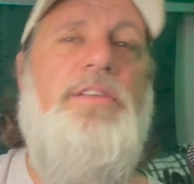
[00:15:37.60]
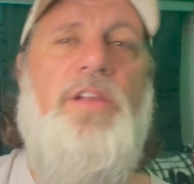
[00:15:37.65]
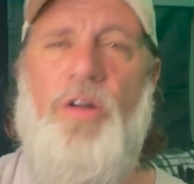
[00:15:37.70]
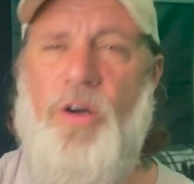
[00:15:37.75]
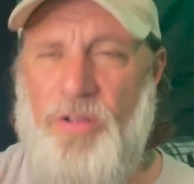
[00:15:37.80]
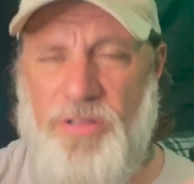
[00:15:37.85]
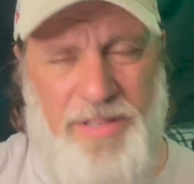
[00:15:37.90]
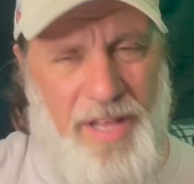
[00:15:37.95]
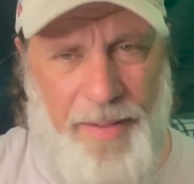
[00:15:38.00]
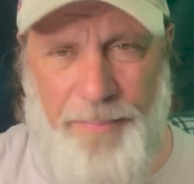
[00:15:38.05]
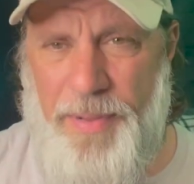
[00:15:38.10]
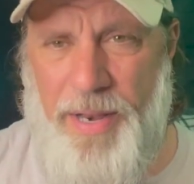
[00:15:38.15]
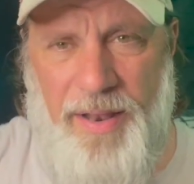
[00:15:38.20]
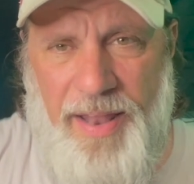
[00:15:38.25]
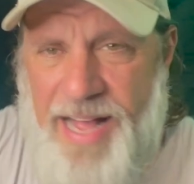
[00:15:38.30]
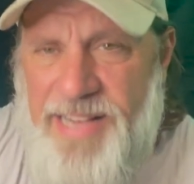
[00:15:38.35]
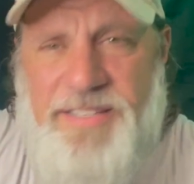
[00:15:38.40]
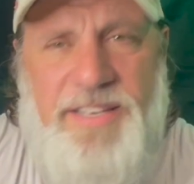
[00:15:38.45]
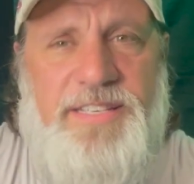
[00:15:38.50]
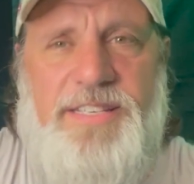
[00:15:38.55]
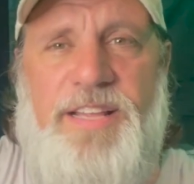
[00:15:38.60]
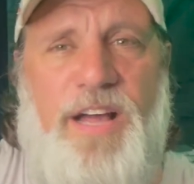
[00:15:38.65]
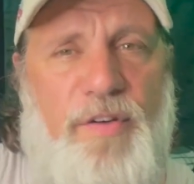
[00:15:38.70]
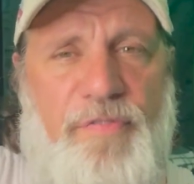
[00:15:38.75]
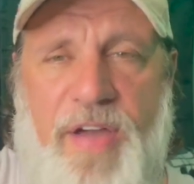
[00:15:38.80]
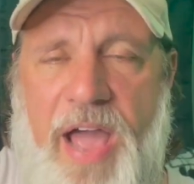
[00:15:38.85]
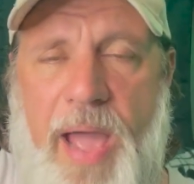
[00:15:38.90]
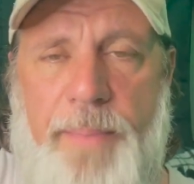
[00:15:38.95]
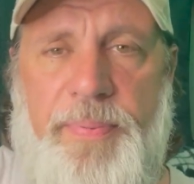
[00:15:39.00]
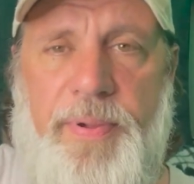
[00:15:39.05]
You know, I mean, lots of stuff
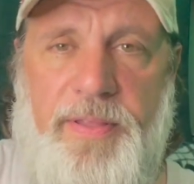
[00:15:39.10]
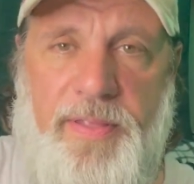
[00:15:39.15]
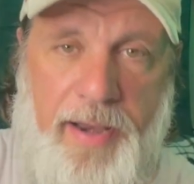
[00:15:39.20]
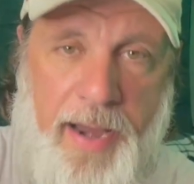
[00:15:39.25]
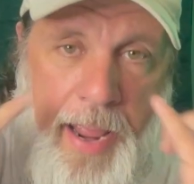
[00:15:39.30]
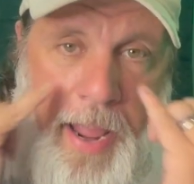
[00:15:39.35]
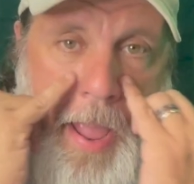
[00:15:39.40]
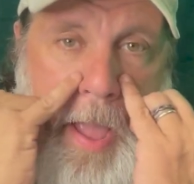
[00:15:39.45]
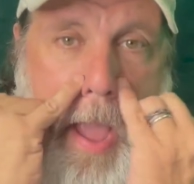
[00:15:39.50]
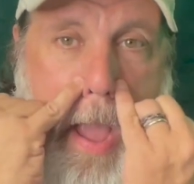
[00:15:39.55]
happened today.